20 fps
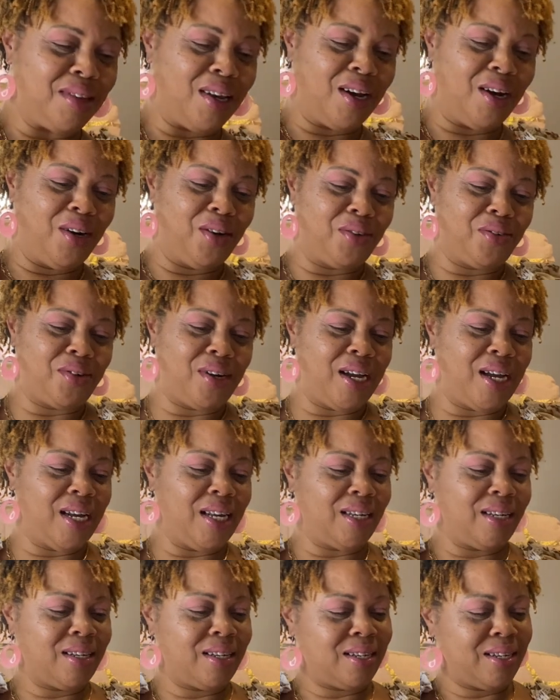All right,
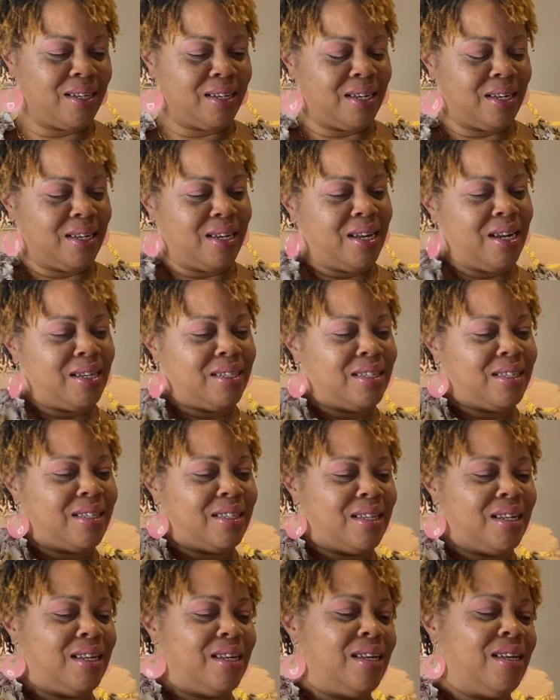next
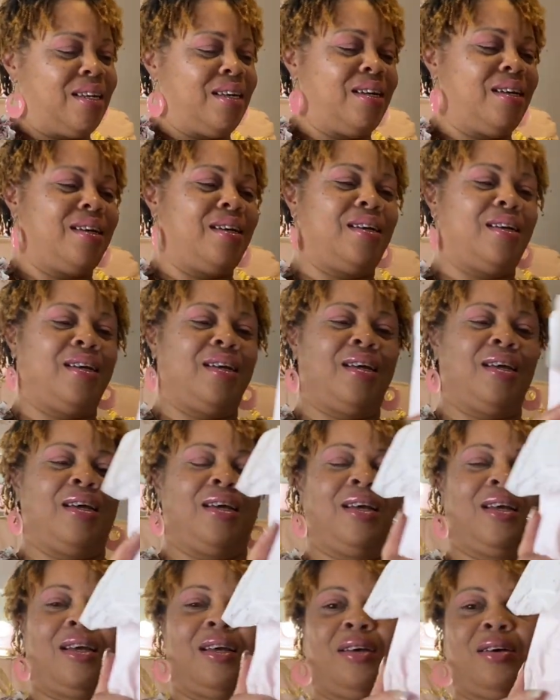thing.
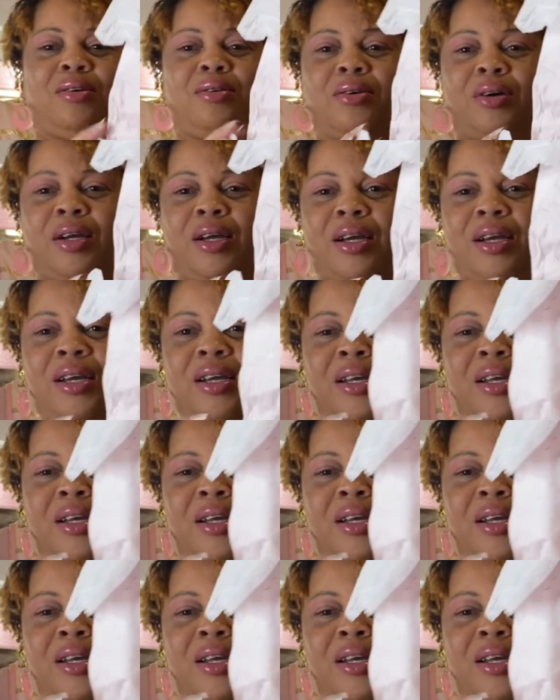Okay,